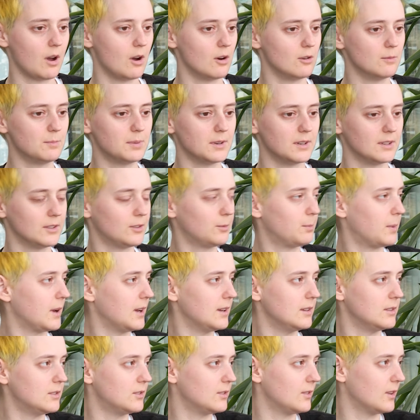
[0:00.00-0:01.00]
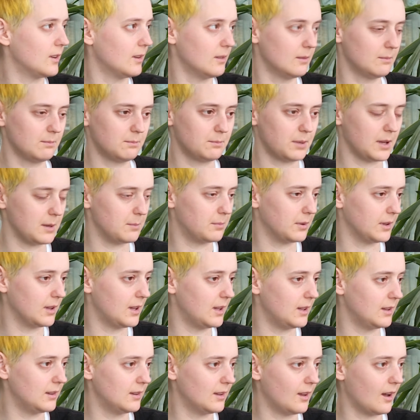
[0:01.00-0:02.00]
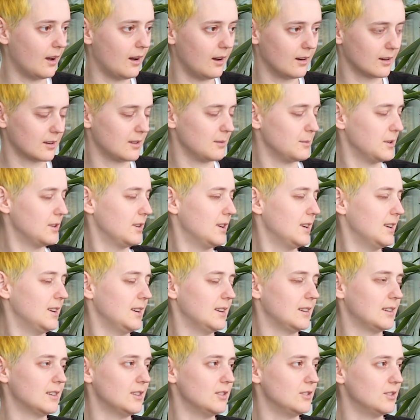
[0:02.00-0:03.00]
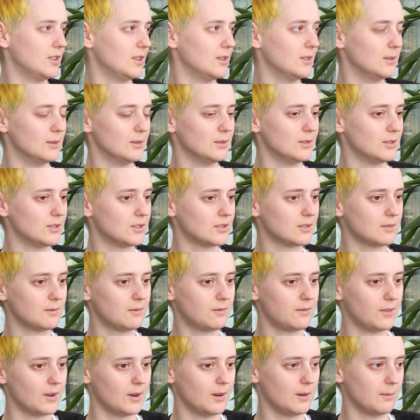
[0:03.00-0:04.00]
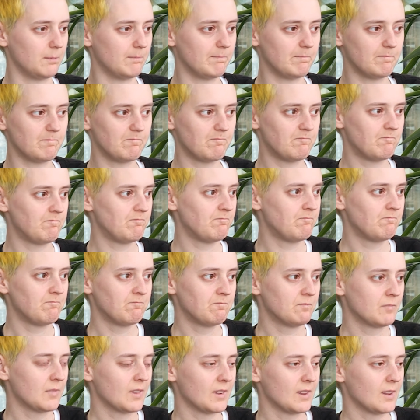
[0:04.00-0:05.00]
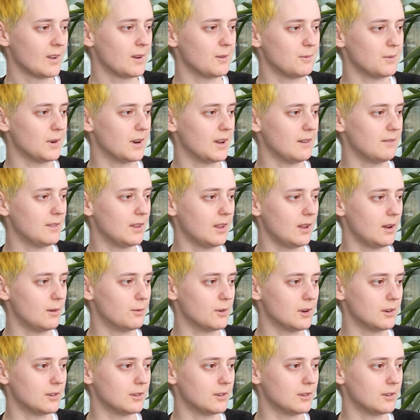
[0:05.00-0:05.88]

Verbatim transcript: open a space that people in our community could use for whatever they